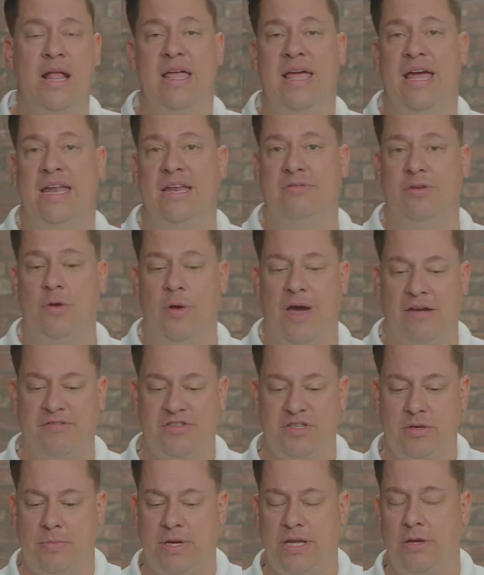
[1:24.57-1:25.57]
and if you have
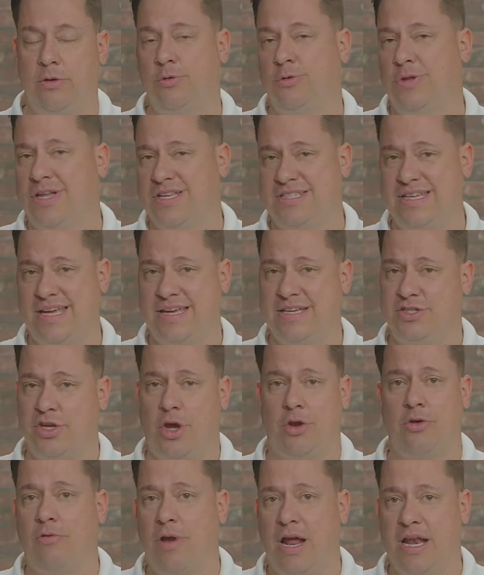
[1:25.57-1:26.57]
somebody who, let's say, is
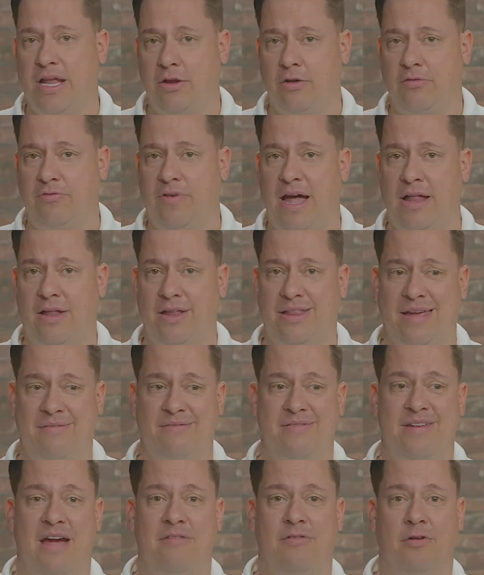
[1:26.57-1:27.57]
underwriting your file and they've
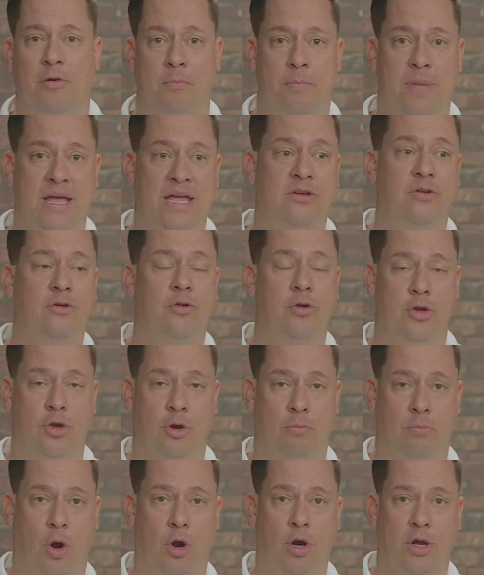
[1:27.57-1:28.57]
never been to
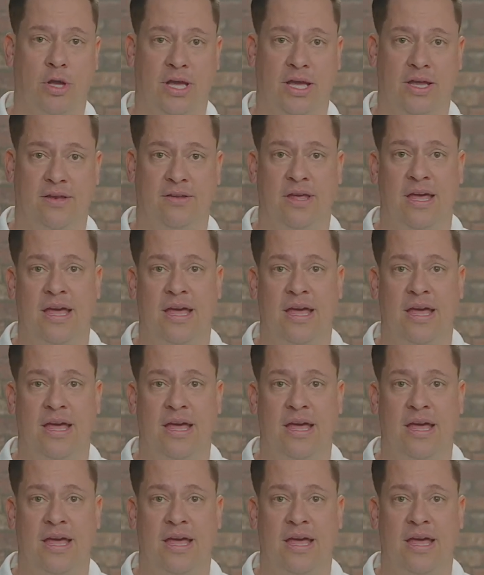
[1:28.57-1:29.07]
your market,